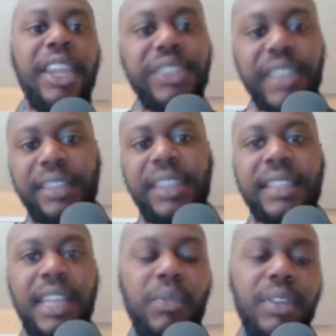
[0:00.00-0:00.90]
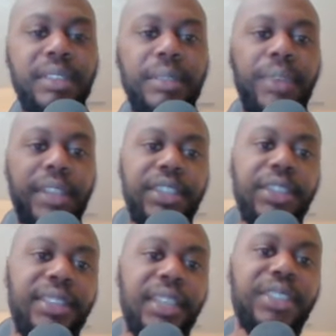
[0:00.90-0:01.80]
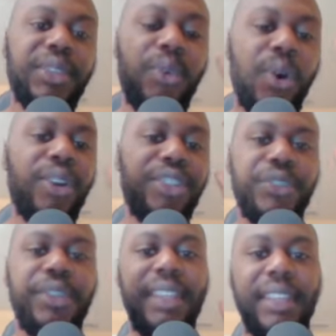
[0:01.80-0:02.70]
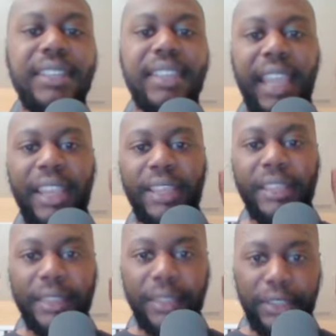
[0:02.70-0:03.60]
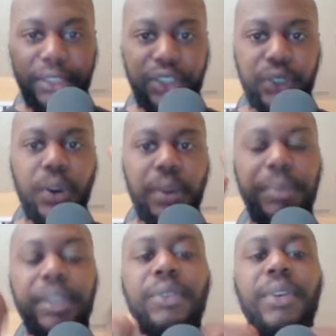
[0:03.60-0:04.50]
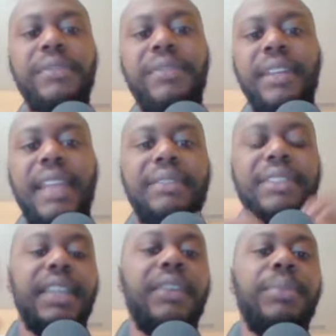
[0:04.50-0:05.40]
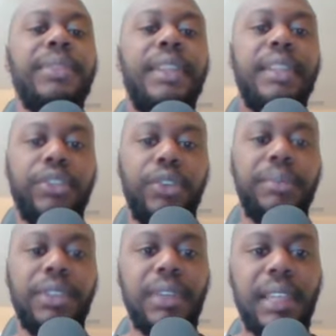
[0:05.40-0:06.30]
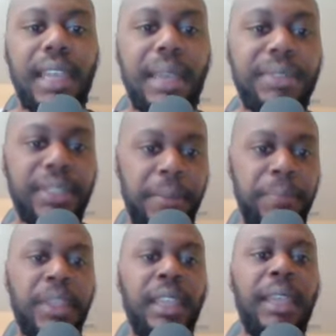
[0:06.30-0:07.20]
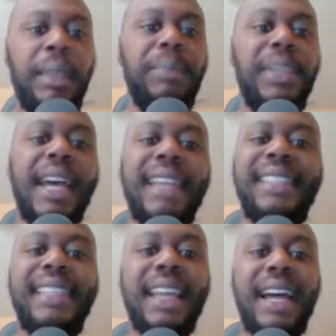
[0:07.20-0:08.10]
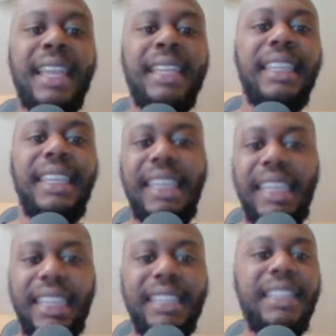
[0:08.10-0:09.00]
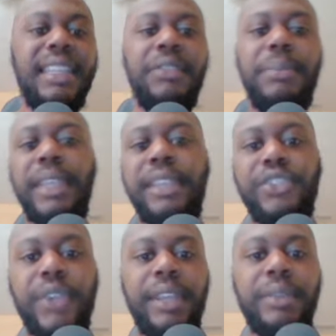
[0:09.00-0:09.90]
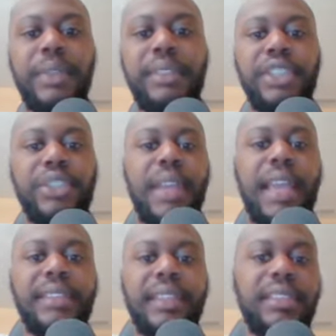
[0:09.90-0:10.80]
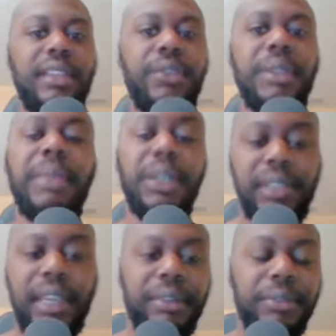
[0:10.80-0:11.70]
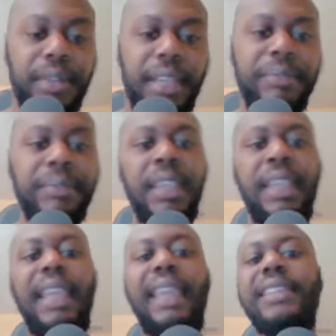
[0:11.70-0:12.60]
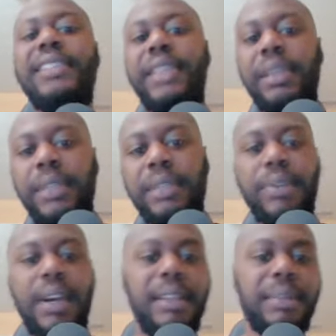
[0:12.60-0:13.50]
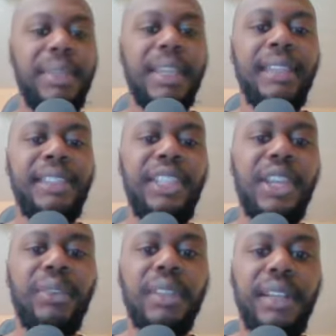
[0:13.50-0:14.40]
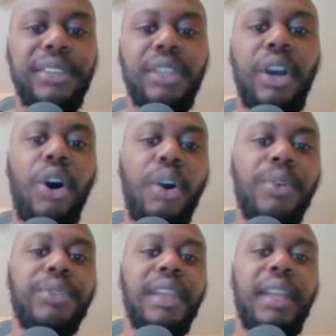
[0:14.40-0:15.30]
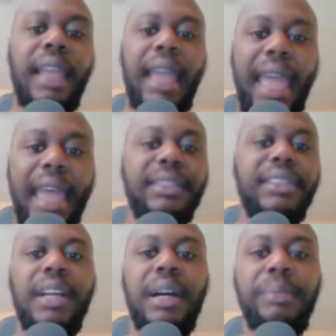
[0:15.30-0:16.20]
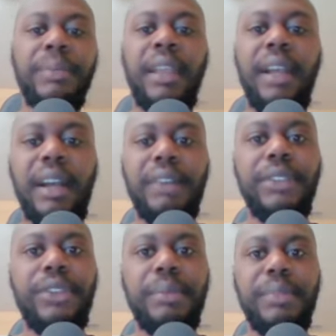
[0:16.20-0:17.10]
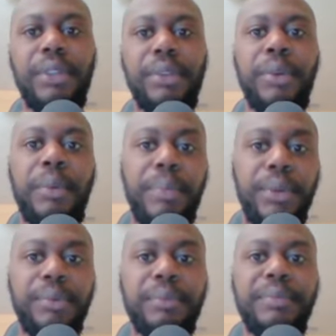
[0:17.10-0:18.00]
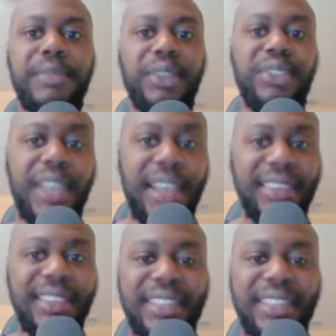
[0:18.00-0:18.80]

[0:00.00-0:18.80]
another thing that I wanted to bring to your attention. Wall Street gets a short Bitcoin fund after 70% crypto collapse. BITI ETF begins trading with digital assets suffering meltdown, right? Its sibling product, BITO, launched almost at the top of the crypto boom. So check this